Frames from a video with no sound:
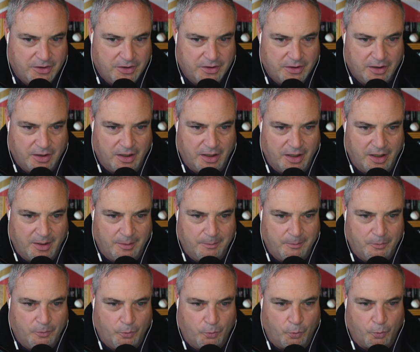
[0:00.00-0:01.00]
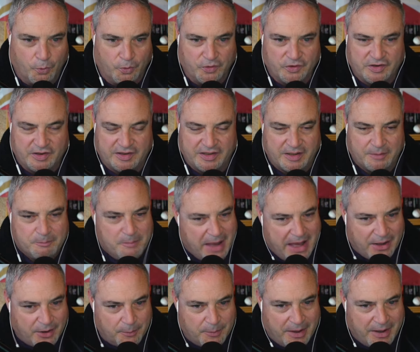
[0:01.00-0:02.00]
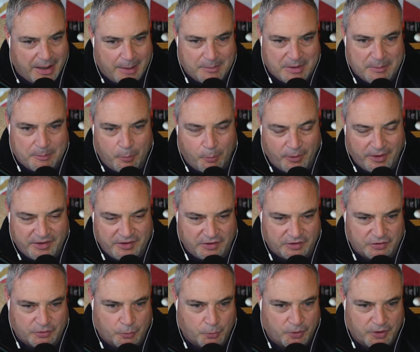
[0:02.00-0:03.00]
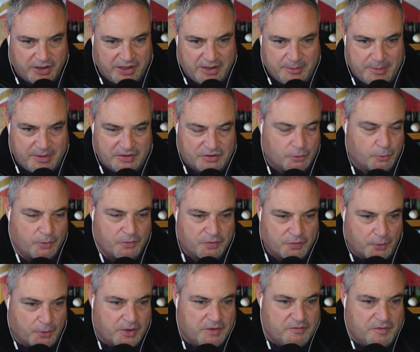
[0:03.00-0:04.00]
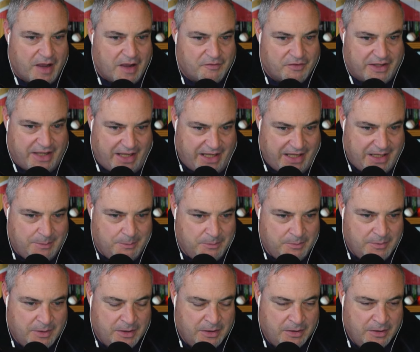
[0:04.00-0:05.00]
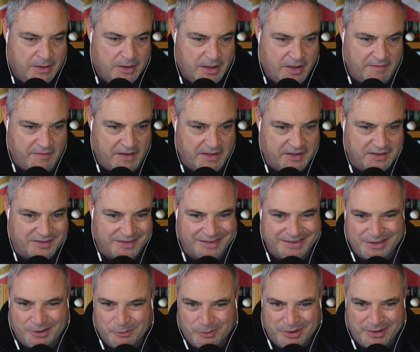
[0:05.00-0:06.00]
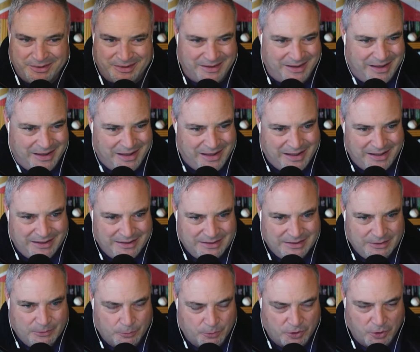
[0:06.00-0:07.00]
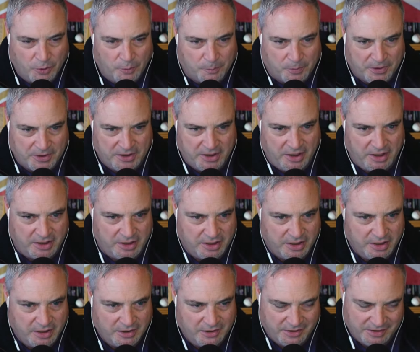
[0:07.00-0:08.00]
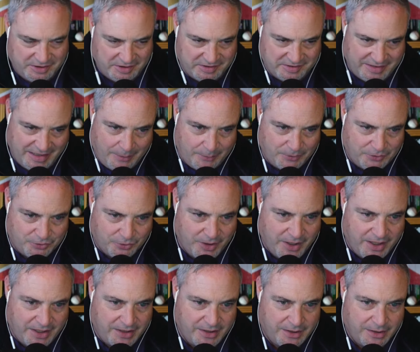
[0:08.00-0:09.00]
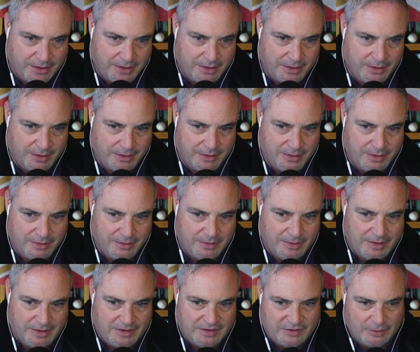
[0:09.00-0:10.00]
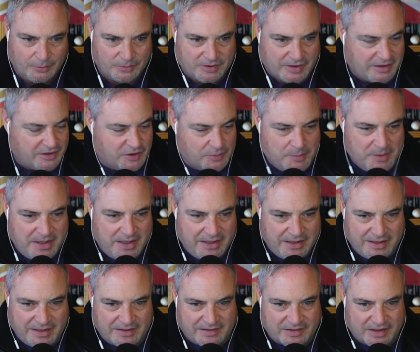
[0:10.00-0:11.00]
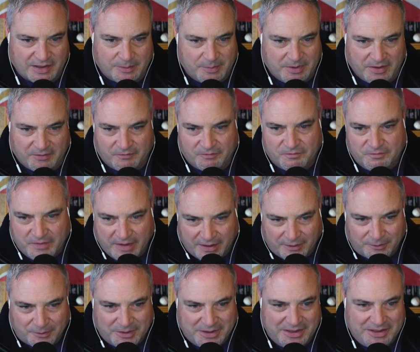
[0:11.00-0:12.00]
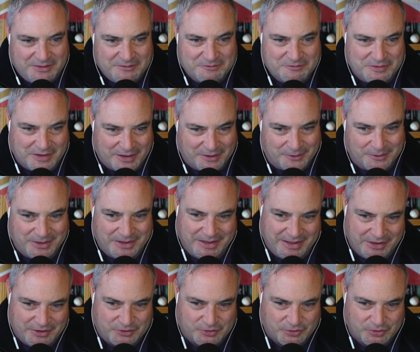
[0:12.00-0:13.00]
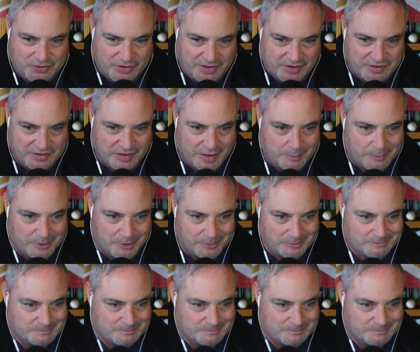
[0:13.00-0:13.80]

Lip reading: Or does it matter about how many points you score? Do you need to be scoring 35 a game? And then you say, you know what? We're going pretty good. Let's just stay with Trey. So to me, it's going to be a very, very interesting summer,